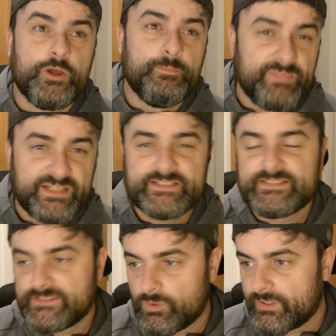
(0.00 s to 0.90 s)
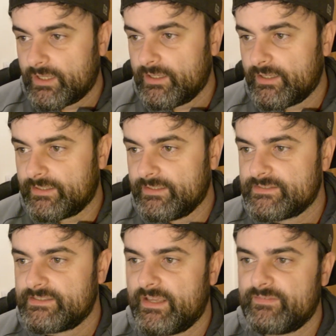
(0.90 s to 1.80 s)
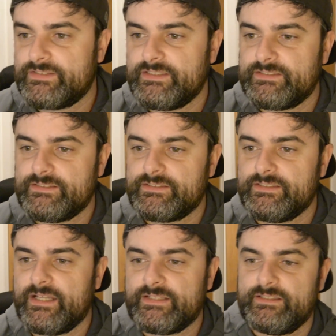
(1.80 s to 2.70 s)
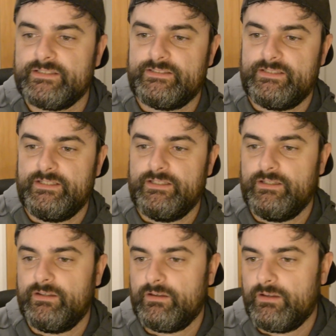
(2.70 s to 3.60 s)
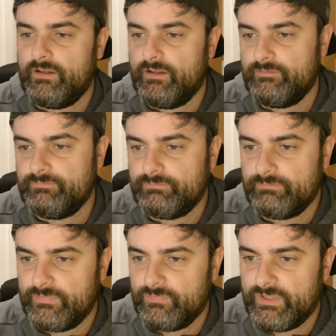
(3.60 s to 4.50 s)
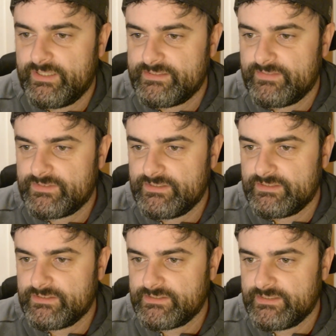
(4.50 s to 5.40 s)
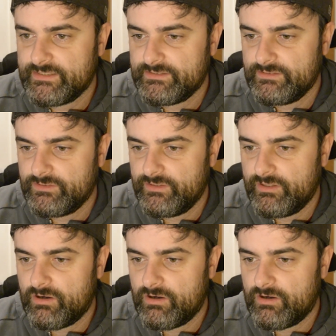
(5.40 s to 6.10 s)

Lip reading: Minnesota against FC Cincinnati. Where is FC Cincinnati? They